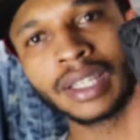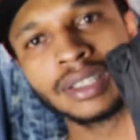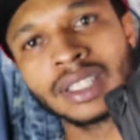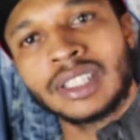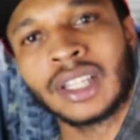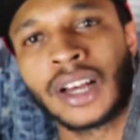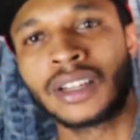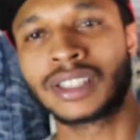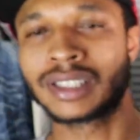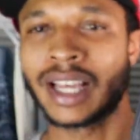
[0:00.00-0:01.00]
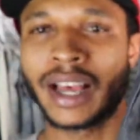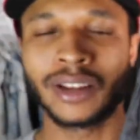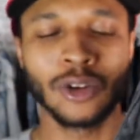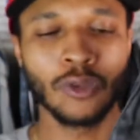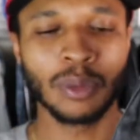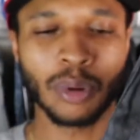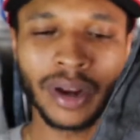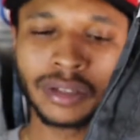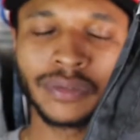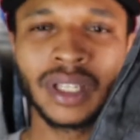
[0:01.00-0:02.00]
$60 is kind of
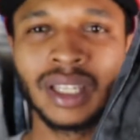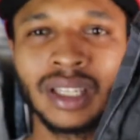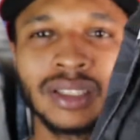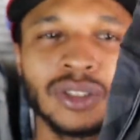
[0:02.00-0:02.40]
overpriced for these?